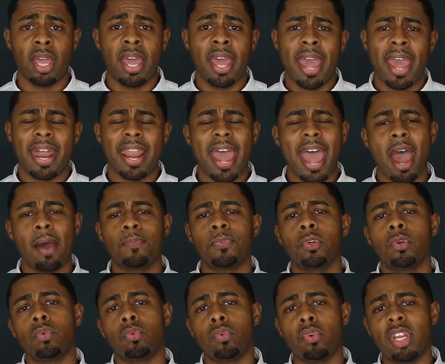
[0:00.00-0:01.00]
And after
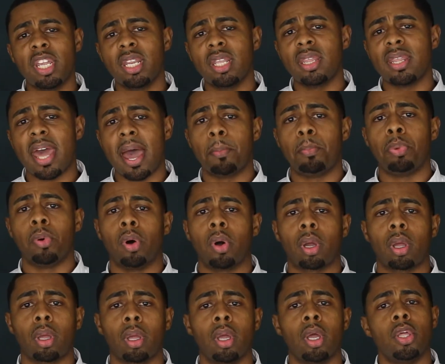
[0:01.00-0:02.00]
reading that book,
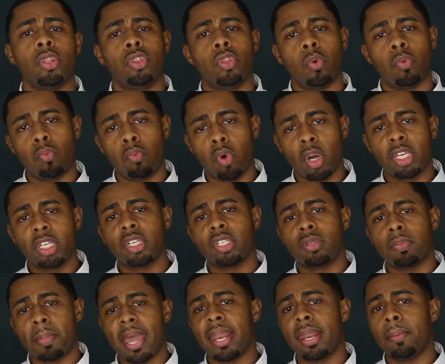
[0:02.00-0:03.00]
The Richest
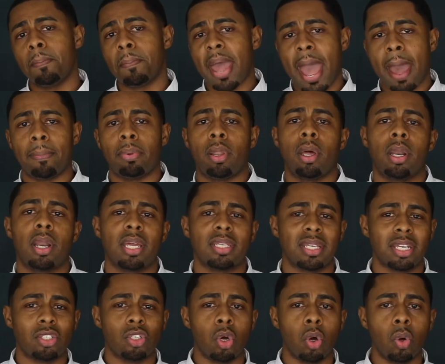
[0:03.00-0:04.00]
Man in Babylon, as I
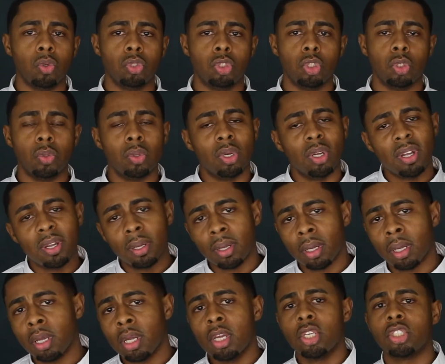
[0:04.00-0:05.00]
told you,
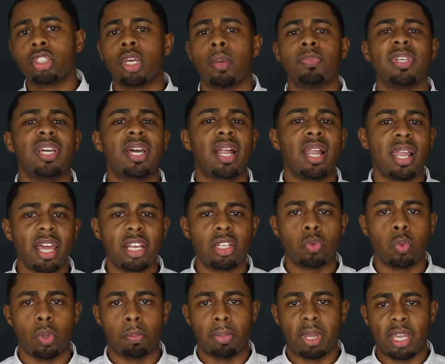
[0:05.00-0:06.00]
something clicked
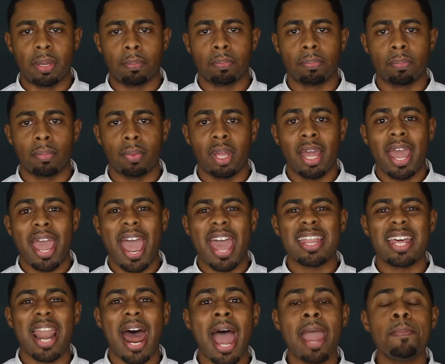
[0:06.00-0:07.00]
with me. And
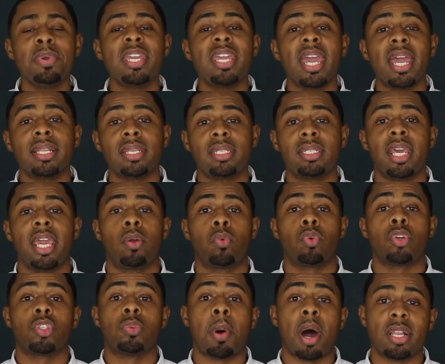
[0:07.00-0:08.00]
then I began to take
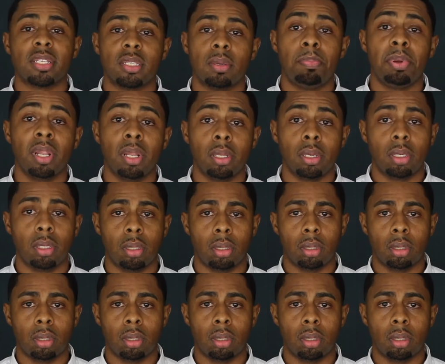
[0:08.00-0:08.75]
responsibility.